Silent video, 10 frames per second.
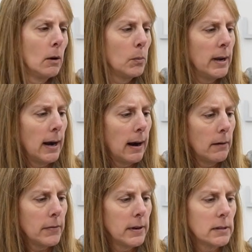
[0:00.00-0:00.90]
We
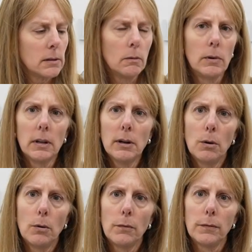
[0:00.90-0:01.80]
have this really
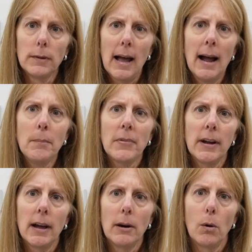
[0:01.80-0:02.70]
cool flap
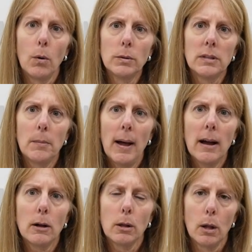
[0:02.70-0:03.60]
that kind of holds the
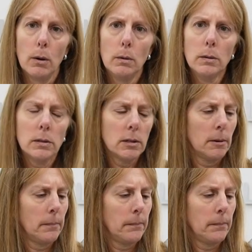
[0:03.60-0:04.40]
bag closed,